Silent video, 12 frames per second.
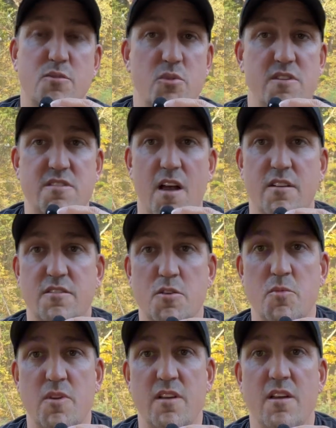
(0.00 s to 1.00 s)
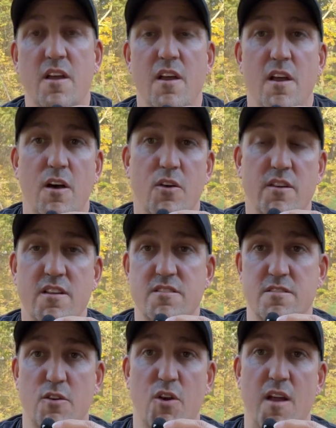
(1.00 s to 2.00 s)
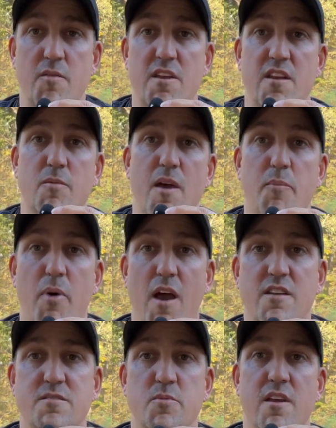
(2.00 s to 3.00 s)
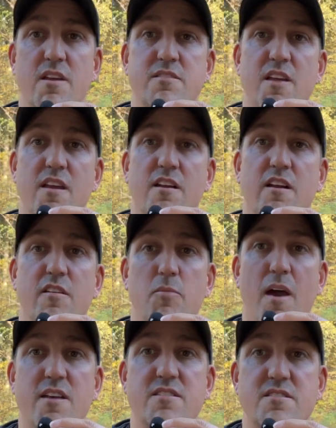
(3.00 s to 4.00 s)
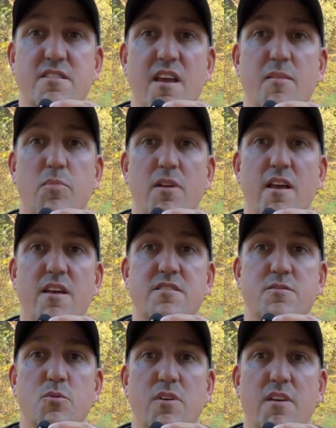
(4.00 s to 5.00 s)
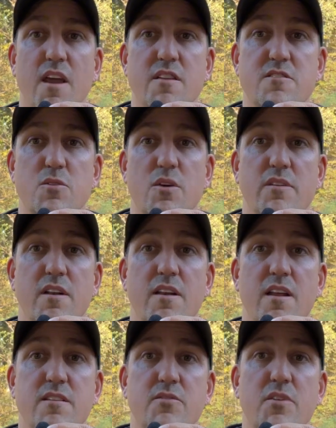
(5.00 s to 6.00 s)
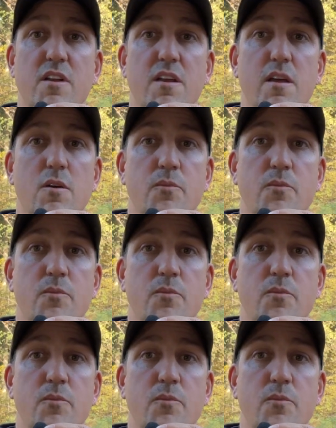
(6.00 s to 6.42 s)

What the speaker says: Reach out to me on Instagram at eBay Postman. Take care, everybody. Stay blessed, and we'll catch you on the next video.